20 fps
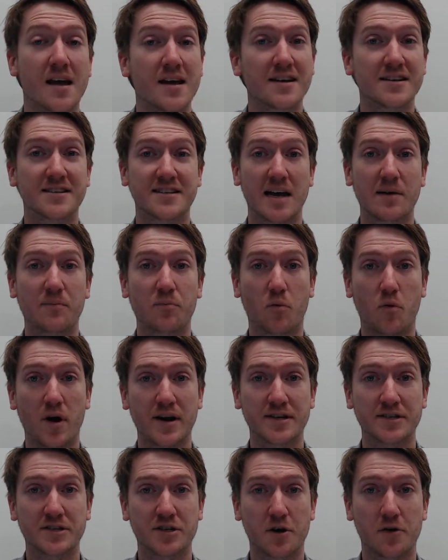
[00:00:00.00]
Step 1
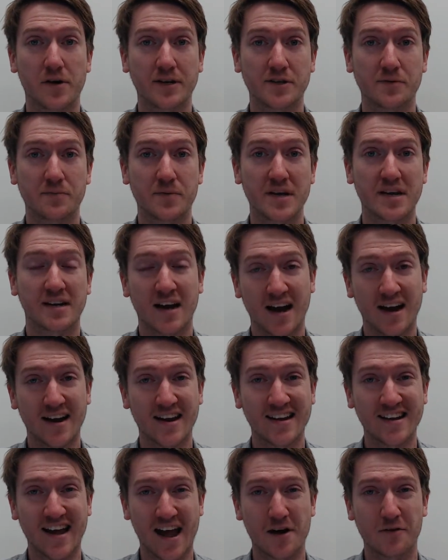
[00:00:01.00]
is going to be
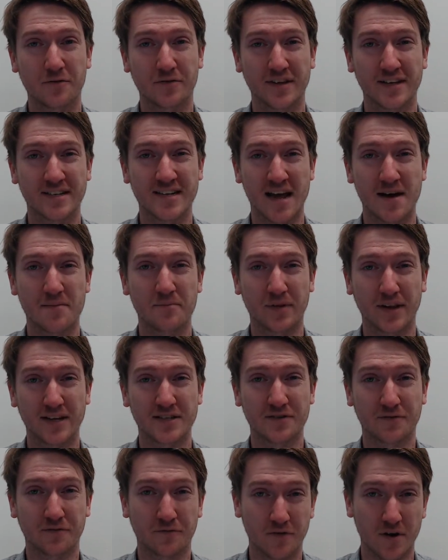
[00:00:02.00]
cutting out the
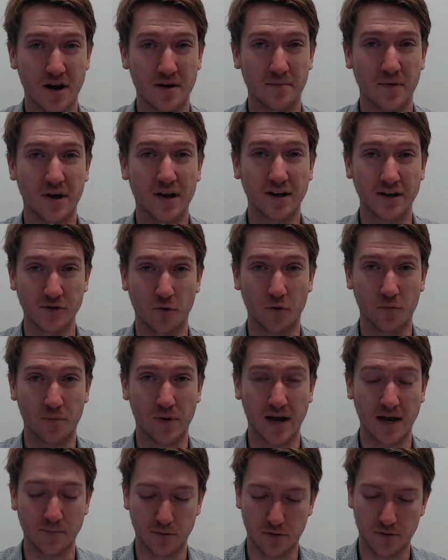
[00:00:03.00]
templates from your
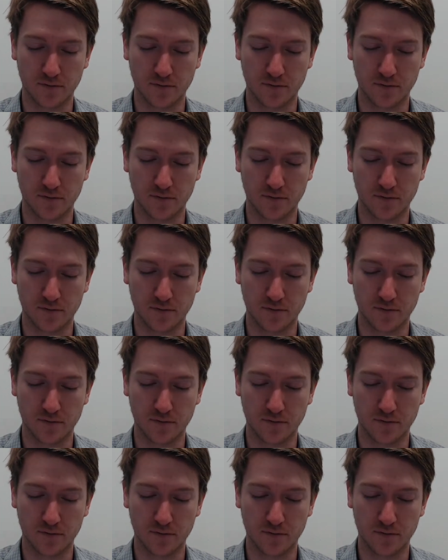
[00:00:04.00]
paper.